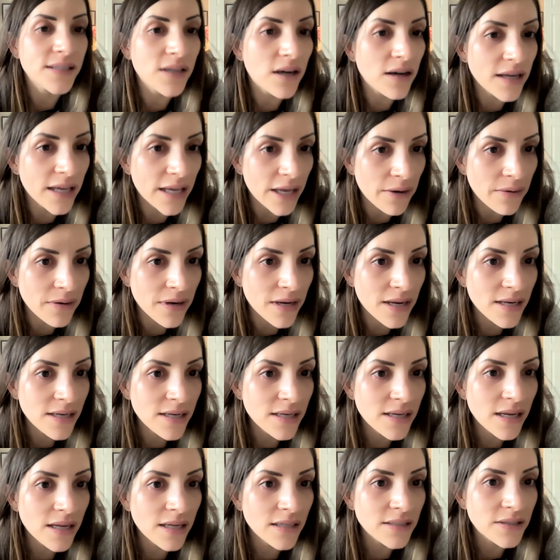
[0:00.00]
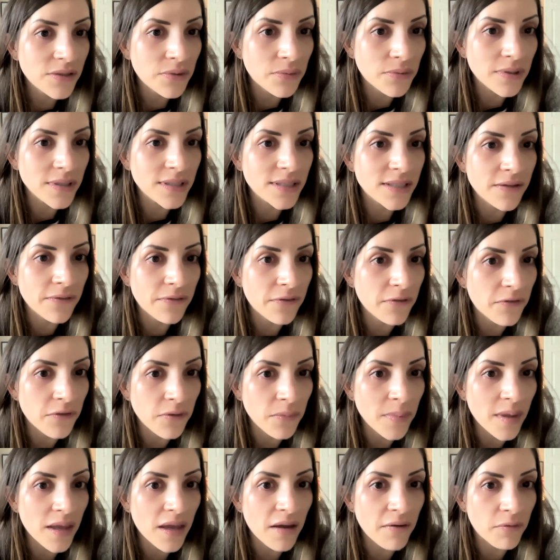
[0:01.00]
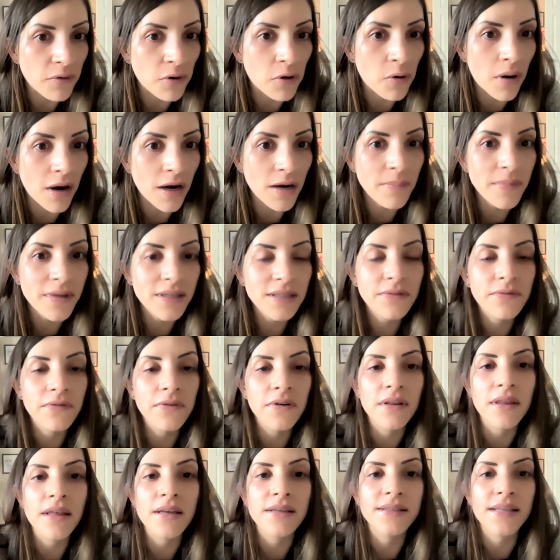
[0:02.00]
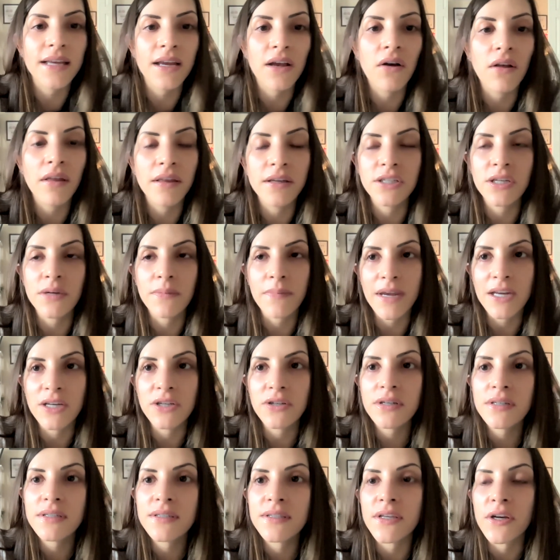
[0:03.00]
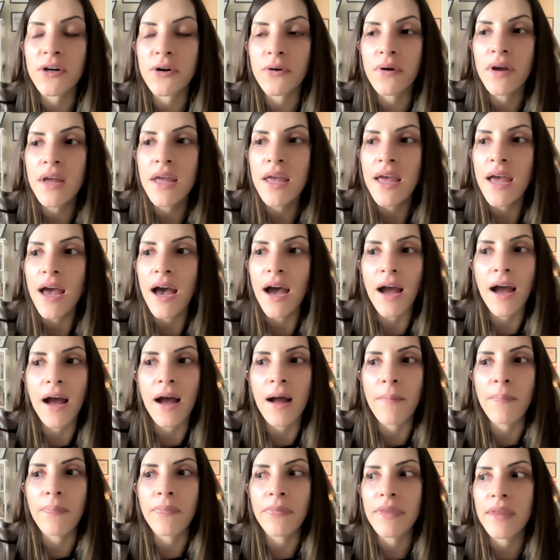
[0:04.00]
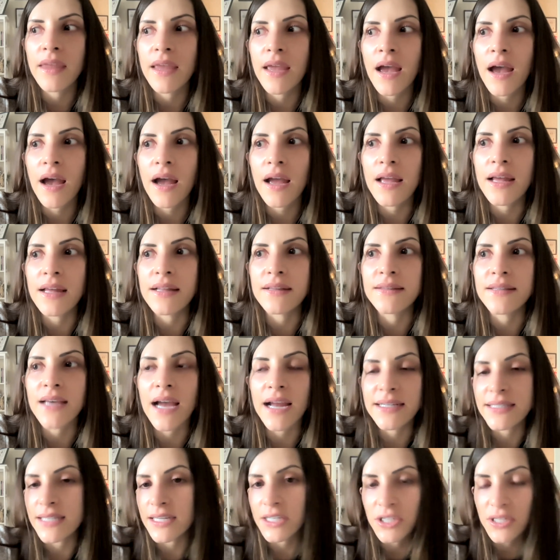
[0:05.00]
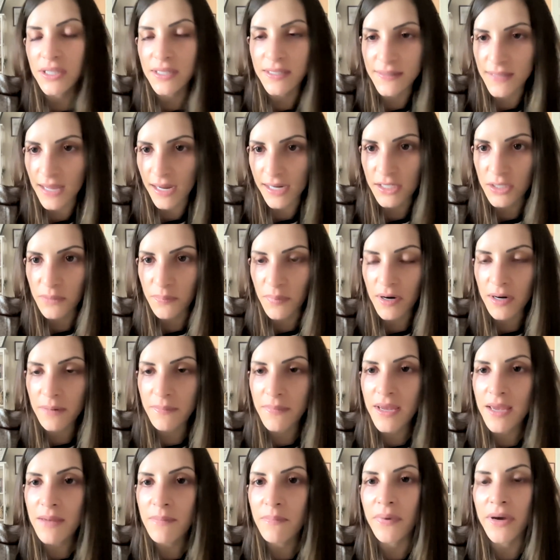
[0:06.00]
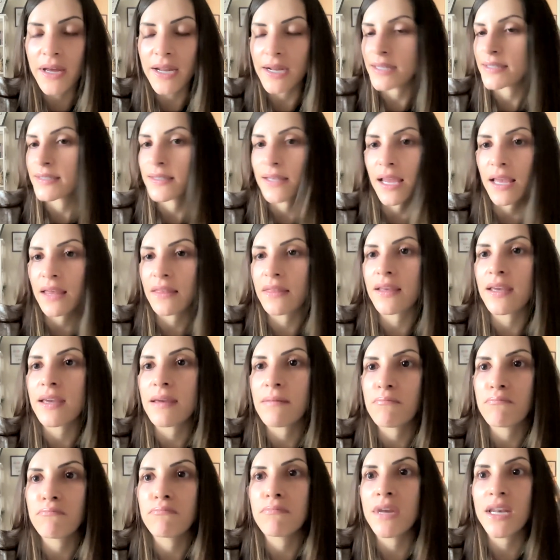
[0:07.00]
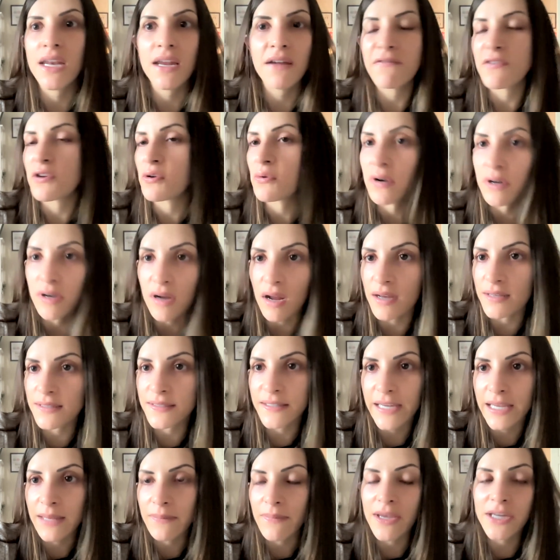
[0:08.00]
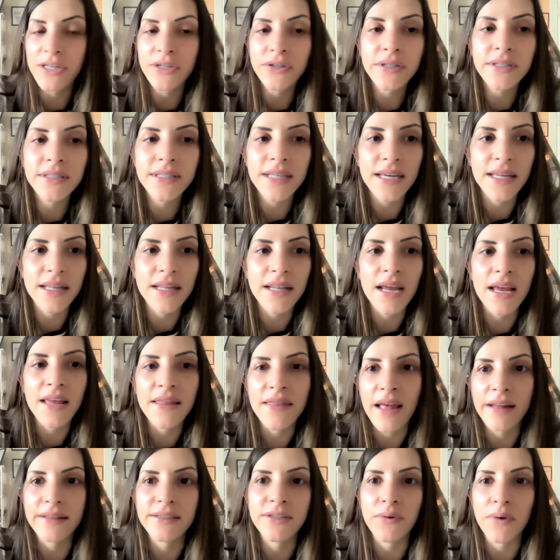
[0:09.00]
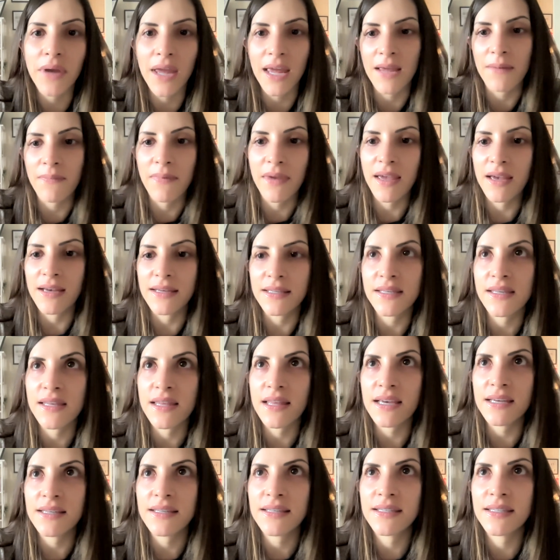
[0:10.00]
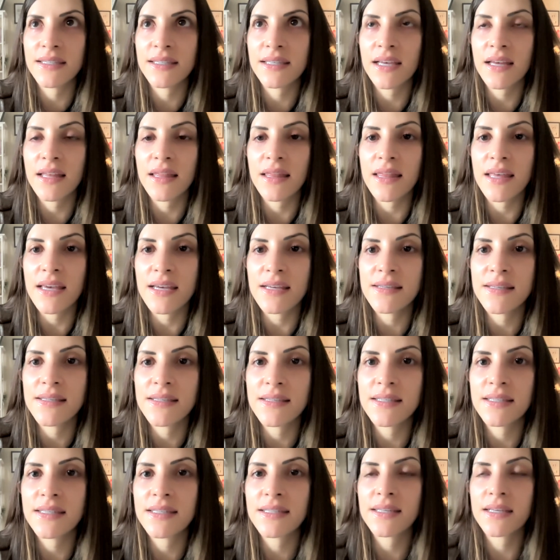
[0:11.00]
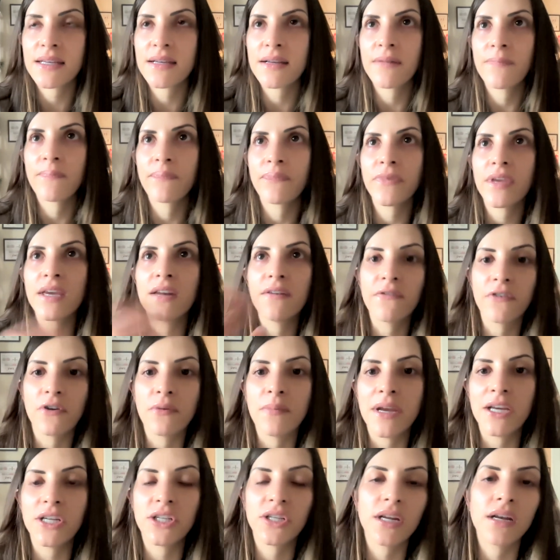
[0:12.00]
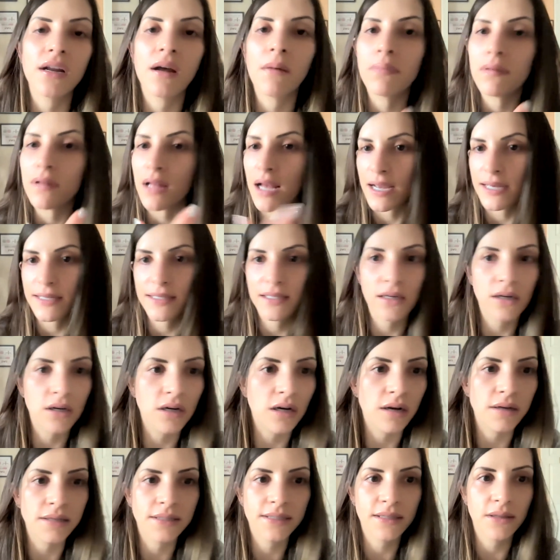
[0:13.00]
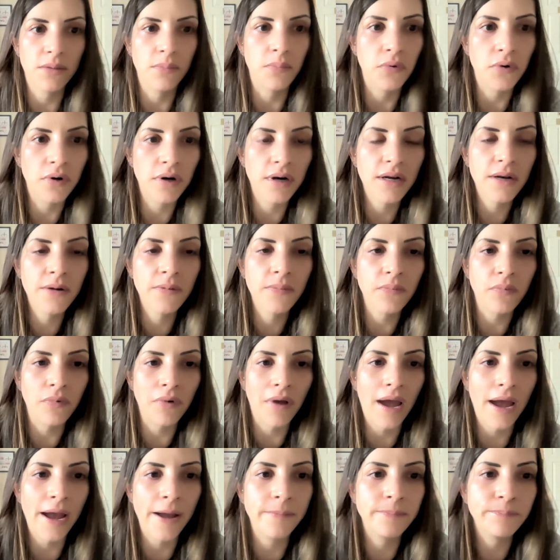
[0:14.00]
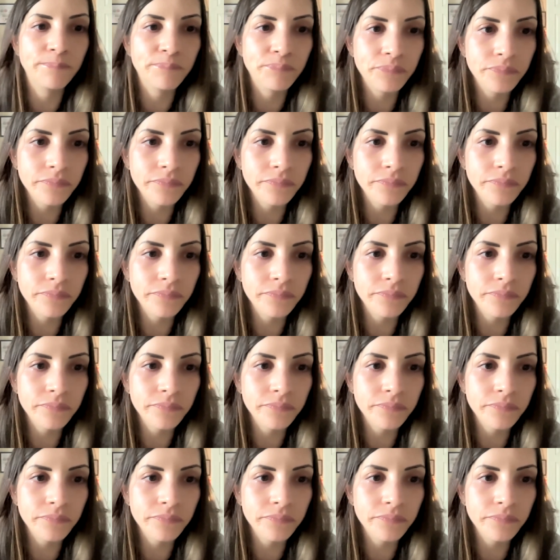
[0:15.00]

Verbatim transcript: is not counted towards the fulfillment of requirements for the psychology major. So um, it's I teach in the psych department, but it's likely many of you are not psych majors, and and that's okay because this this information applies across the board. Okay.